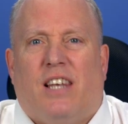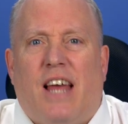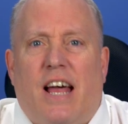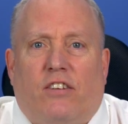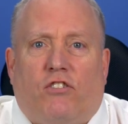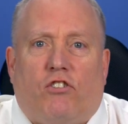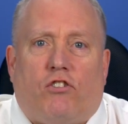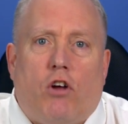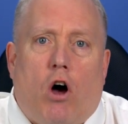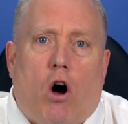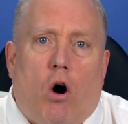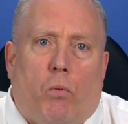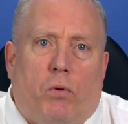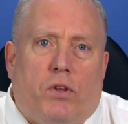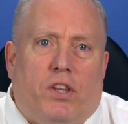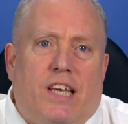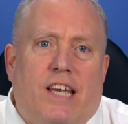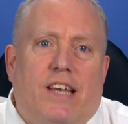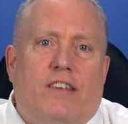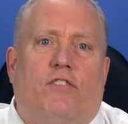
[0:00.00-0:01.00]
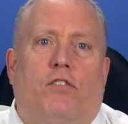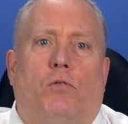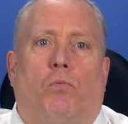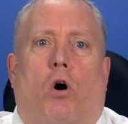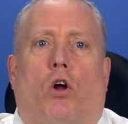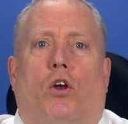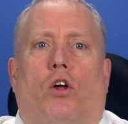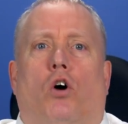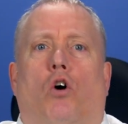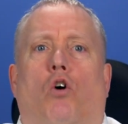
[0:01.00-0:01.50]
Let's start with the easy
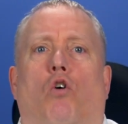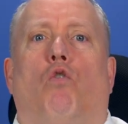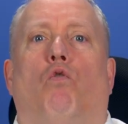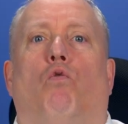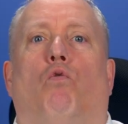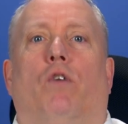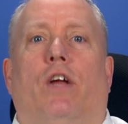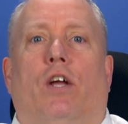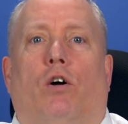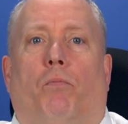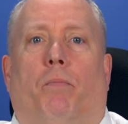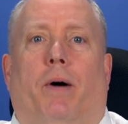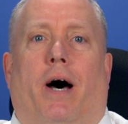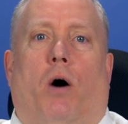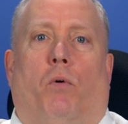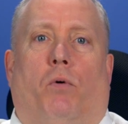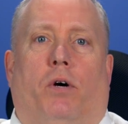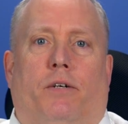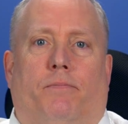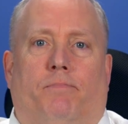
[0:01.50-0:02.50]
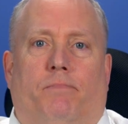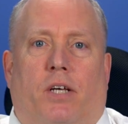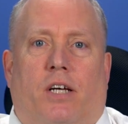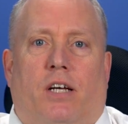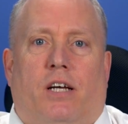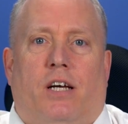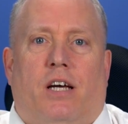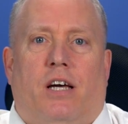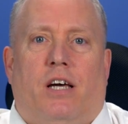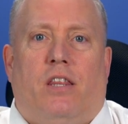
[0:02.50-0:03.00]
one, real power.
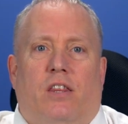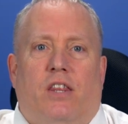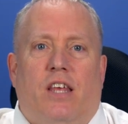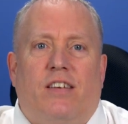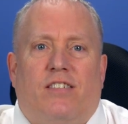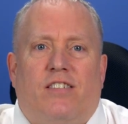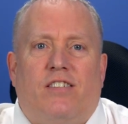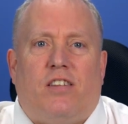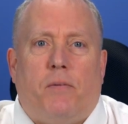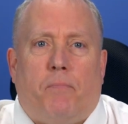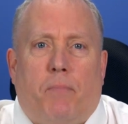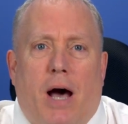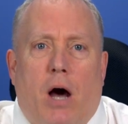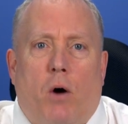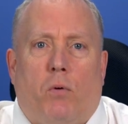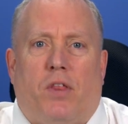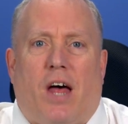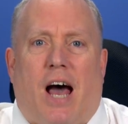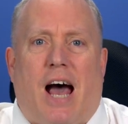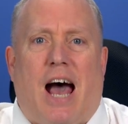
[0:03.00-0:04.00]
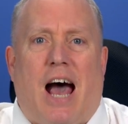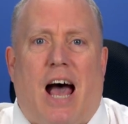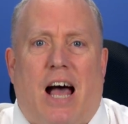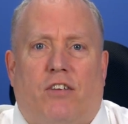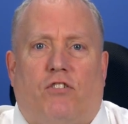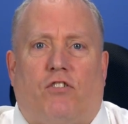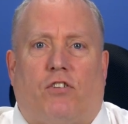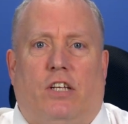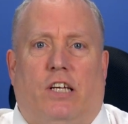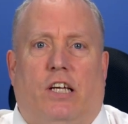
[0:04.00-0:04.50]
This is the power that
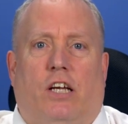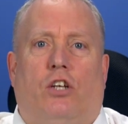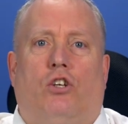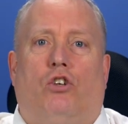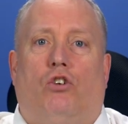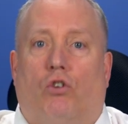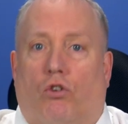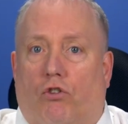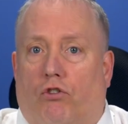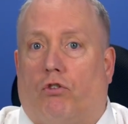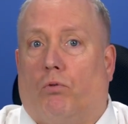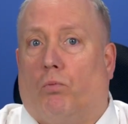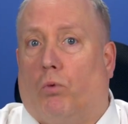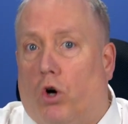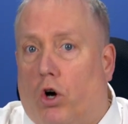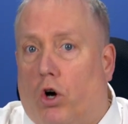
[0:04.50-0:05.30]
actually does the